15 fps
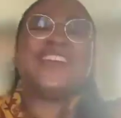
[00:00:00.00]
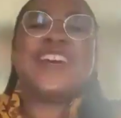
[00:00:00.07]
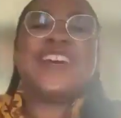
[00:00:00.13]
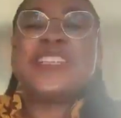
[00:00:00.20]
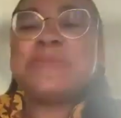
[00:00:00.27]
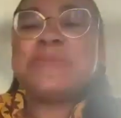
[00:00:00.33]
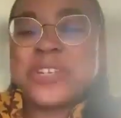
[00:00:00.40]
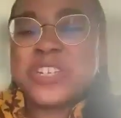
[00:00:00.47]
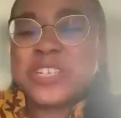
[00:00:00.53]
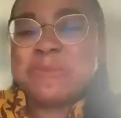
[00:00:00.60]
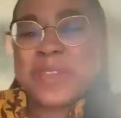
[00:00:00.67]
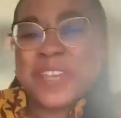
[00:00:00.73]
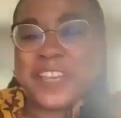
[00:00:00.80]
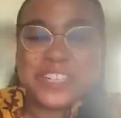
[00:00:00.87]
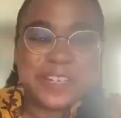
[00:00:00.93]

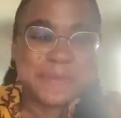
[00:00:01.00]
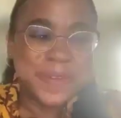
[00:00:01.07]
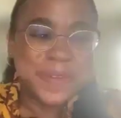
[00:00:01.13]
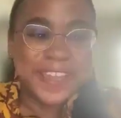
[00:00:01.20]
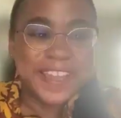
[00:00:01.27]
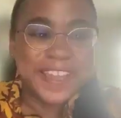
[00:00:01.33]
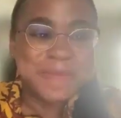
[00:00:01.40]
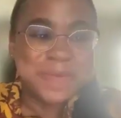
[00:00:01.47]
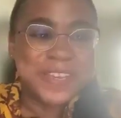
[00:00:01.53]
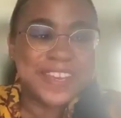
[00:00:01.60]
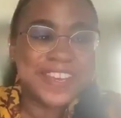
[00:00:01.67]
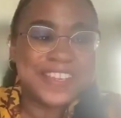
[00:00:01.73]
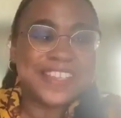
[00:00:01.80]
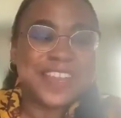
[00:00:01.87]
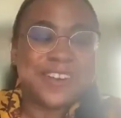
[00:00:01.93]
auspicious page to pick,
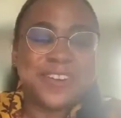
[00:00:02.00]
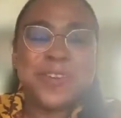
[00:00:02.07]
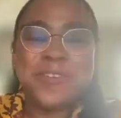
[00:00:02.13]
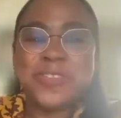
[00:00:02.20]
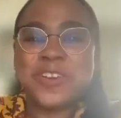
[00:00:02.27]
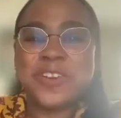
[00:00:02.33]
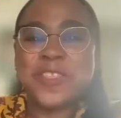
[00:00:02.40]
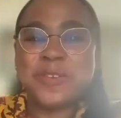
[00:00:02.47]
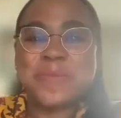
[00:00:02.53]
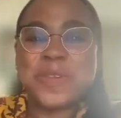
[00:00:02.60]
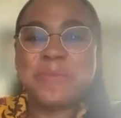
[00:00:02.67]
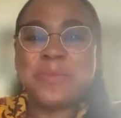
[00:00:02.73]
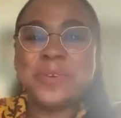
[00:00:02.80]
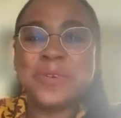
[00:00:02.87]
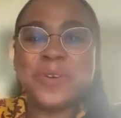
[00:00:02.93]
because I don't know if there are other
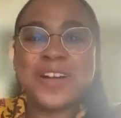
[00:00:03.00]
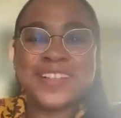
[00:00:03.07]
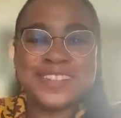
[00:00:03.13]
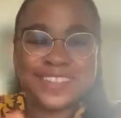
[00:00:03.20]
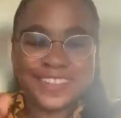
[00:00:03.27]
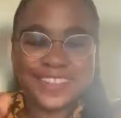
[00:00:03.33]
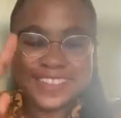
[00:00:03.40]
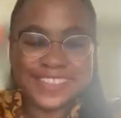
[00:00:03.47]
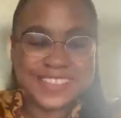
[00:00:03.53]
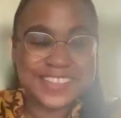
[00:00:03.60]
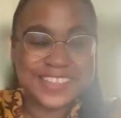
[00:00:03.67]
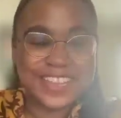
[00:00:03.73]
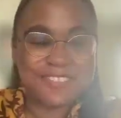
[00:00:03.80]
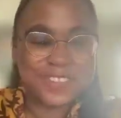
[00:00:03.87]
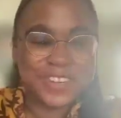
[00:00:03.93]
people who constantly see
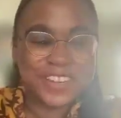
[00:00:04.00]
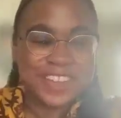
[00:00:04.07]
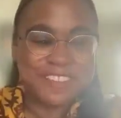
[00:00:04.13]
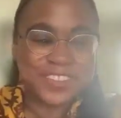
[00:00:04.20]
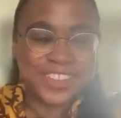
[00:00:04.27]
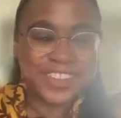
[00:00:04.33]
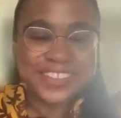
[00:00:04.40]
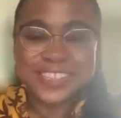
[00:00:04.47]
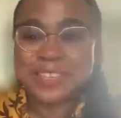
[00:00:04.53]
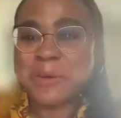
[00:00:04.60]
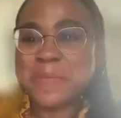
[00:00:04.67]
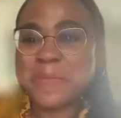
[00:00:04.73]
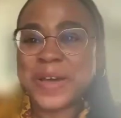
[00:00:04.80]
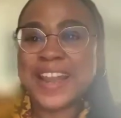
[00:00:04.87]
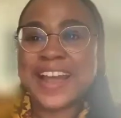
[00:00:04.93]
1111s,
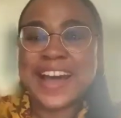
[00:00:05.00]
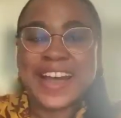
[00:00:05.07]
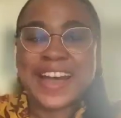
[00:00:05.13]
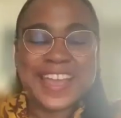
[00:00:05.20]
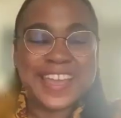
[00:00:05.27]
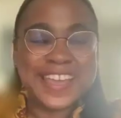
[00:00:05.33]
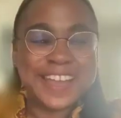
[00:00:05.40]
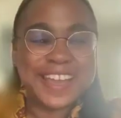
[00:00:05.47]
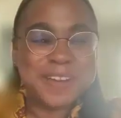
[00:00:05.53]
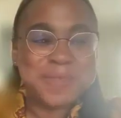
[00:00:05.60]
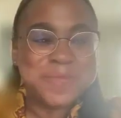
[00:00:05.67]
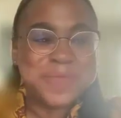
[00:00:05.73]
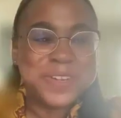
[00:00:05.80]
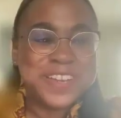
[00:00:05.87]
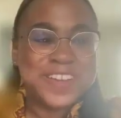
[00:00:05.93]
but I
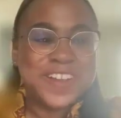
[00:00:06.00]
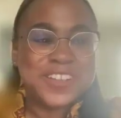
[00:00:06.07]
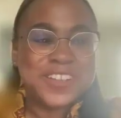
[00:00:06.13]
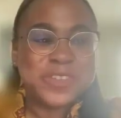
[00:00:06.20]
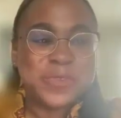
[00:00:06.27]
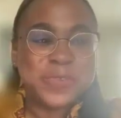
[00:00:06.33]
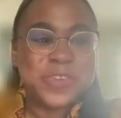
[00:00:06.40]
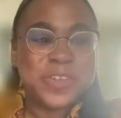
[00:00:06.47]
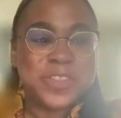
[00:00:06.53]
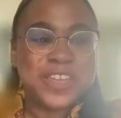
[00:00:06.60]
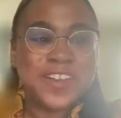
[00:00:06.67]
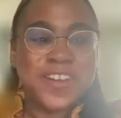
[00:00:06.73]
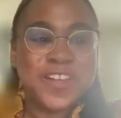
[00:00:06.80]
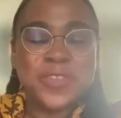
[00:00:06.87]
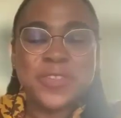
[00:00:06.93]
also feel
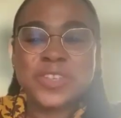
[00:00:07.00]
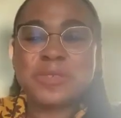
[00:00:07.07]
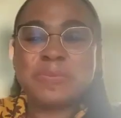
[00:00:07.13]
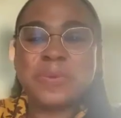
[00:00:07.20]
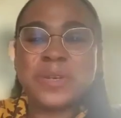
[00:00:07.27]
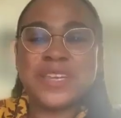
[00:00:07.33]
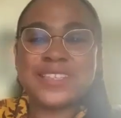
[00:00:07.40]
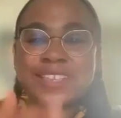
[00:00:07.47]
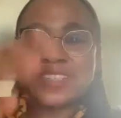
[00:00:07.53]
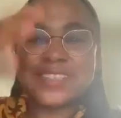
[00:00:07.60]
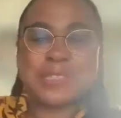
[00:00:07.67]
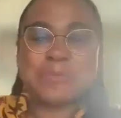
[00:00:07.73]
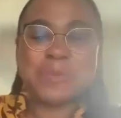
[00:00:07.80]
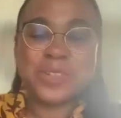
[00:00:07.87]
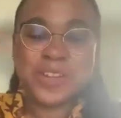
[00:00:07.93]
that although this book is
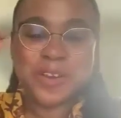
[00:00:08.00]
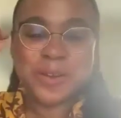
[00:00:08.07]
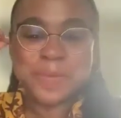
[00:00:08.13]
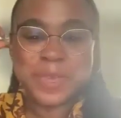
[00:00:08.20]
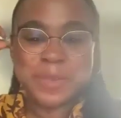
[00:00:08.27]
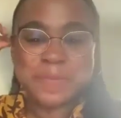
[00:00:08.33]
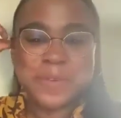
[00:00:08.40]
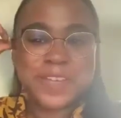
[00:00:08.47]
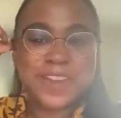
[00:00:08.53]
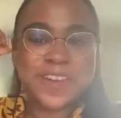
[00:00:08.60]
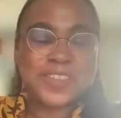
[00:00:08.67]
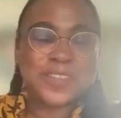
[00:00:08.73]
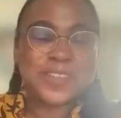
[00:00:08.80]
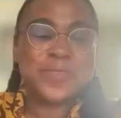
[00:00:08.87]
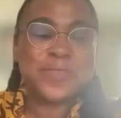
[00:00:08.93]
accessible to all people, it
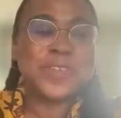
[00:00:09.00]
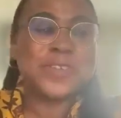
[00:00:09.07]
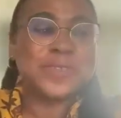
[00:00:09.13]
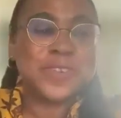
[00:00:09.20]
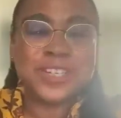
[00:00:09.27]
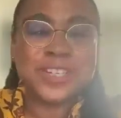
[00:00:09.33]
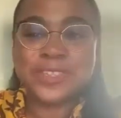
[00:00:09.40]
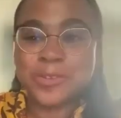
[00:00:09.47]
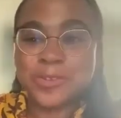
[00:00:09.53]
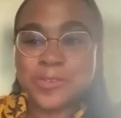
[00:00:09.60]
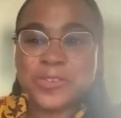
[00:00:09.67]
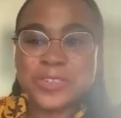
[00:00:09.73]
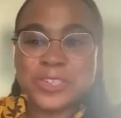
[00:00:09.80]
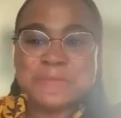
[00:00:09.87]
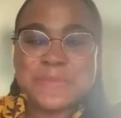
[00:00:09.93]
also feels very
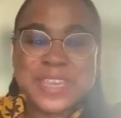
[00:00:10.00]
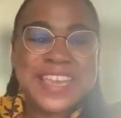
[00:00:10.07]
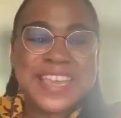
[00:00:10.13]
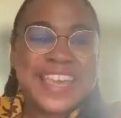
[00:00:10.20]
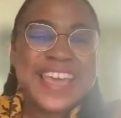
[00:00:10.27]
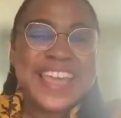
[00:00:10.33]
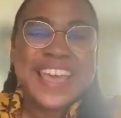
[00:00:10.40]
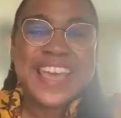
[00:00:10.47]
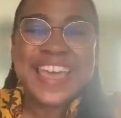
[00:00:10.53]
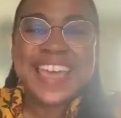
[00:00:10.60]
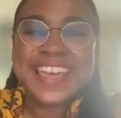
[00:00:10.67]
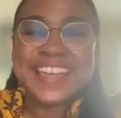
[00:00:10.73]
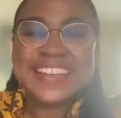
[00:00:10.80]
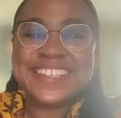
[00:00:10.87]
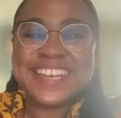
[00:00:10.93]
soulful to me.
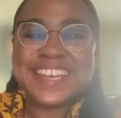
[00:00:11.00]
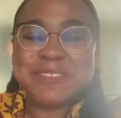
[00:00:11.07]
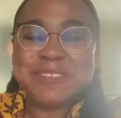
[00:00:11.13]
And